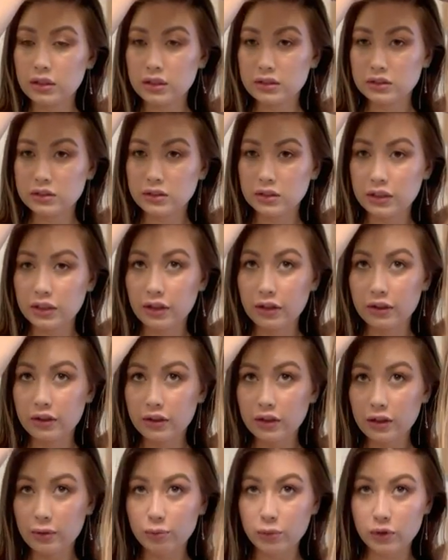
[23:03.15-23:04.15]
I think I'm going to
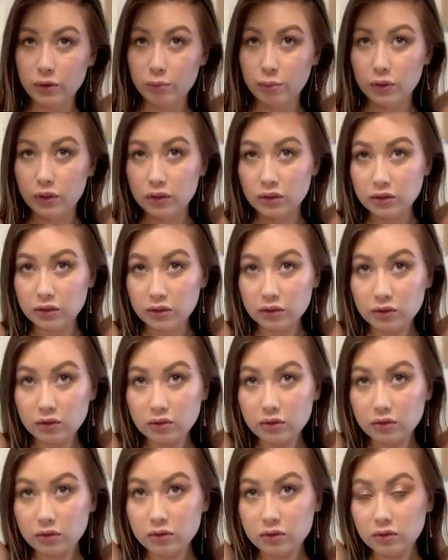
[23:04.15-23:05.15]
put little
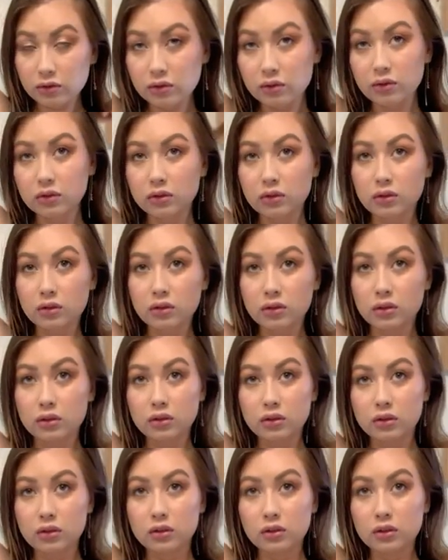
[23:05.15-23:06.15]

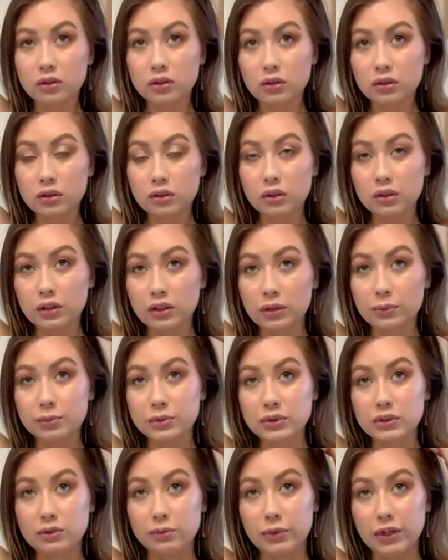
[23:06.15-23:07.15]
clips in my
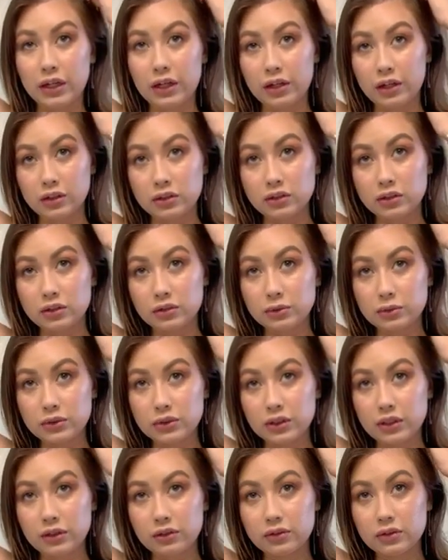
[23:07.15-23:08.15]
hair too. We'll see how this
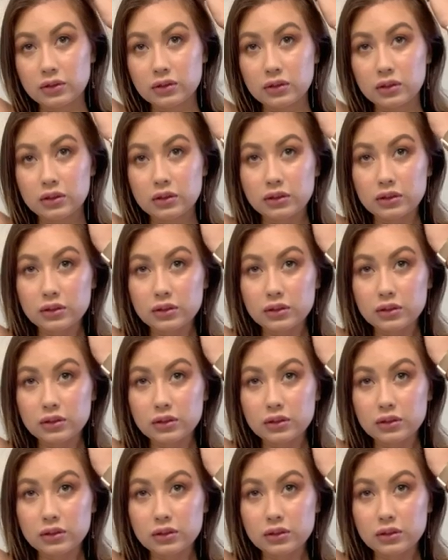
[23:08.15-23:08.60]
looks.